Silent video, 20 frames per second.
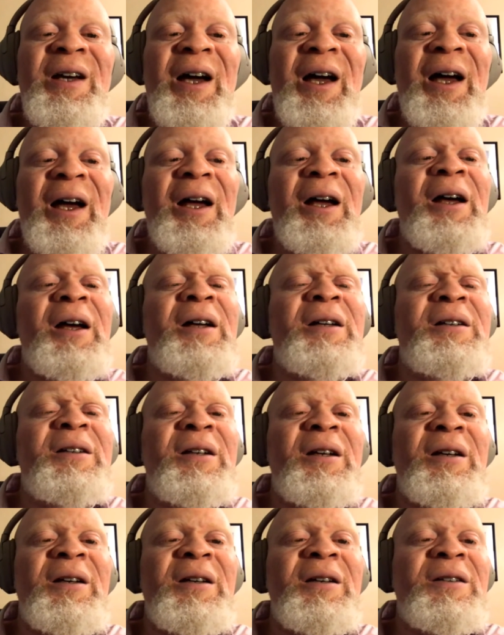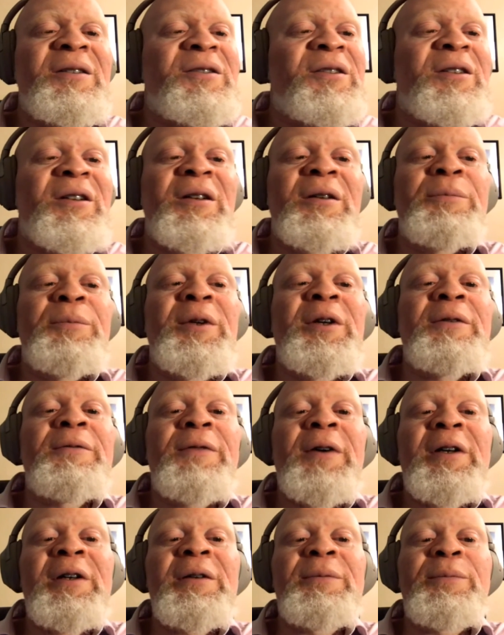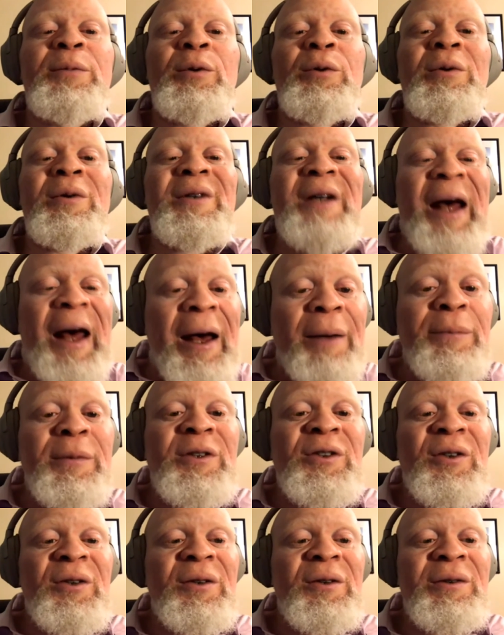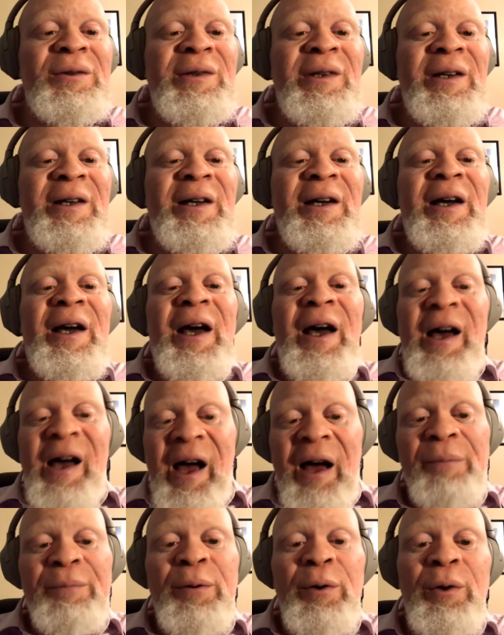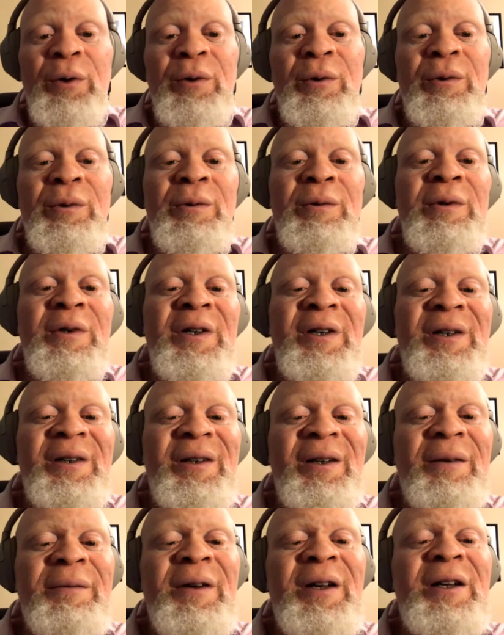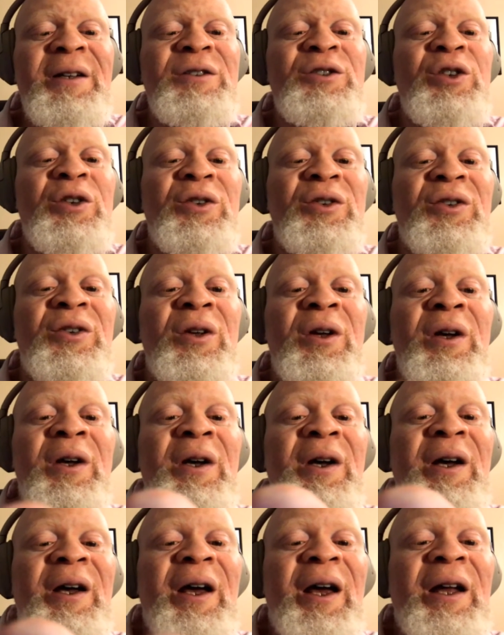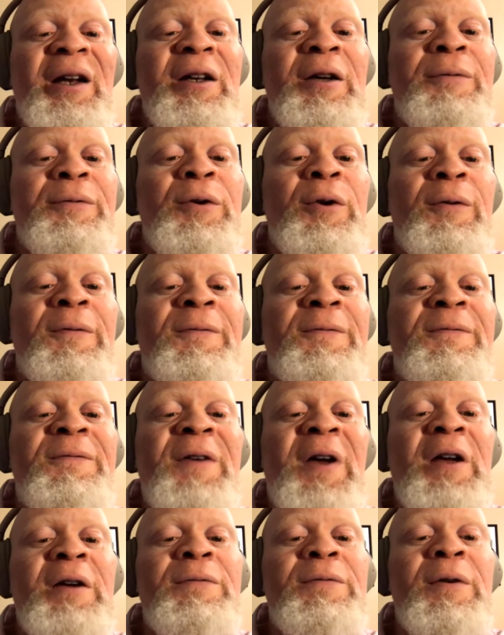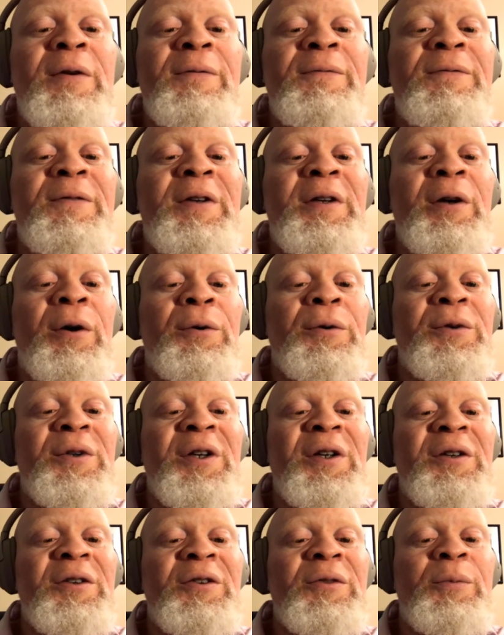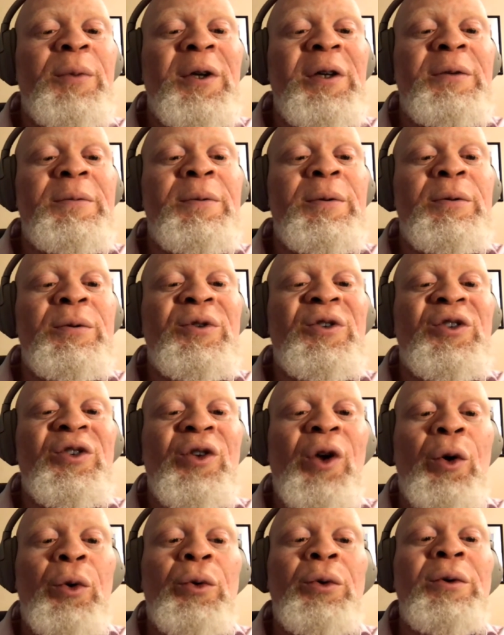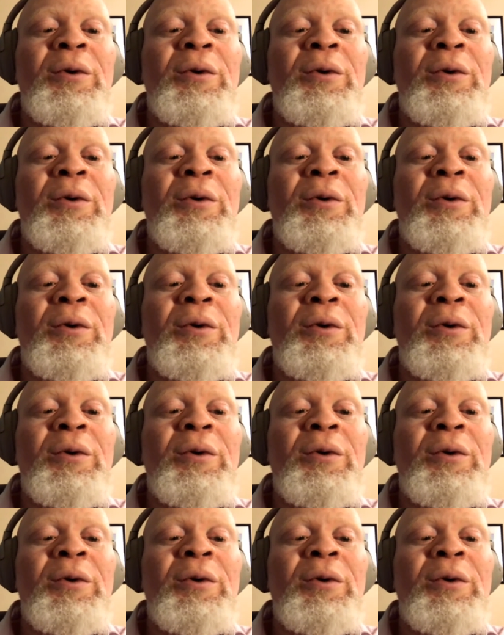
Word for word: and it's going to be available on Amazon, Apple, me just any of your favourite VODs, people. So,